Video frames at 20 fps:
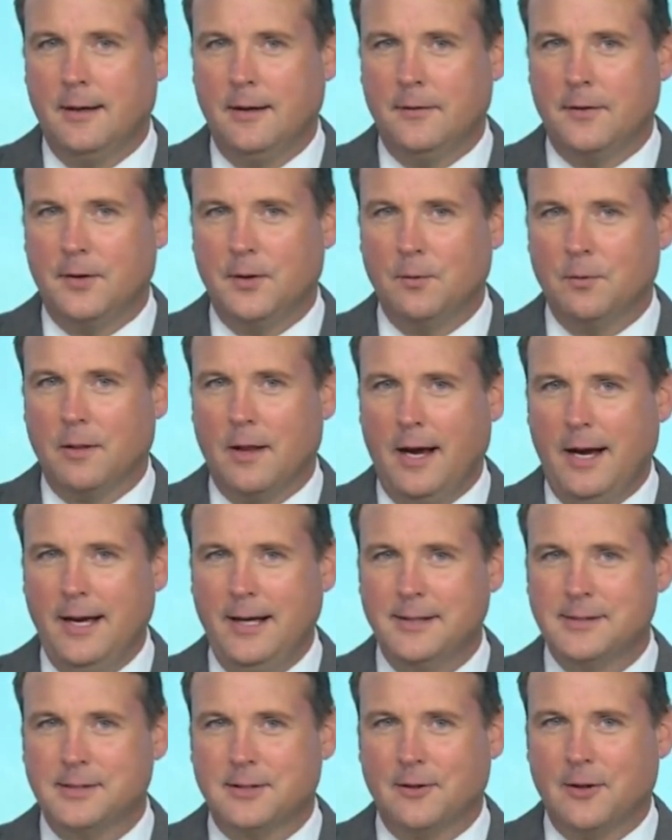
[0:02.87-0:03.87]
The new
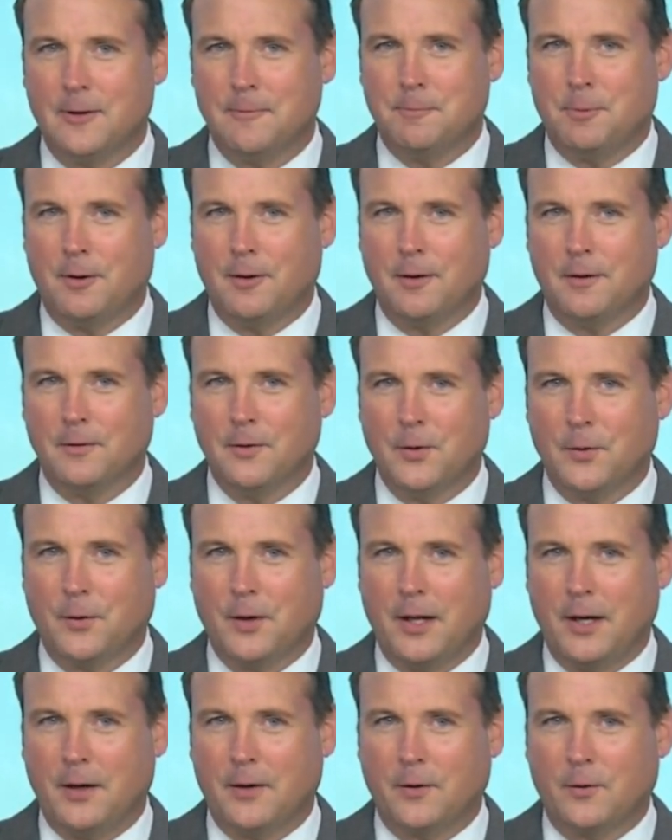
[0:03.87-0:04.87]
Lions Club Park,
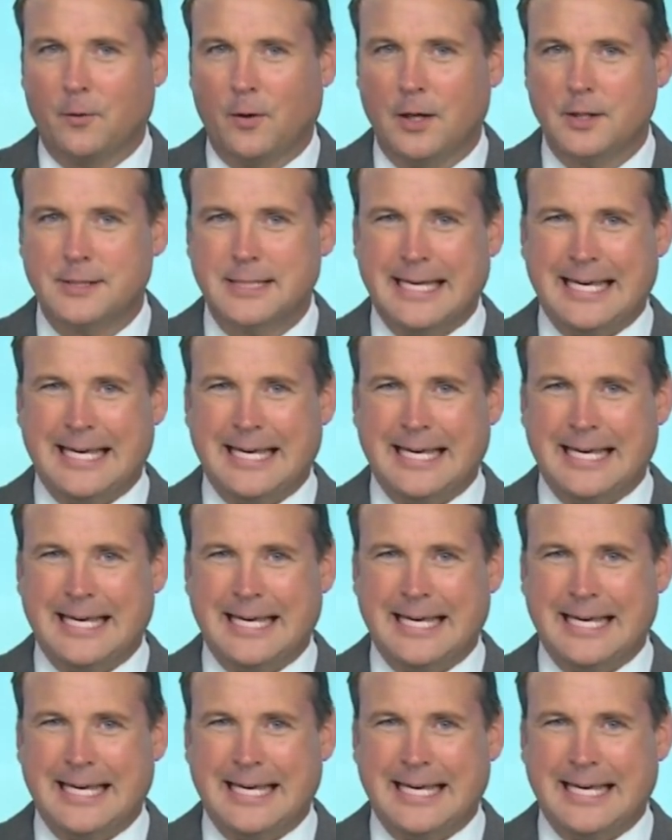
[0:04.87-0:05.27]
located across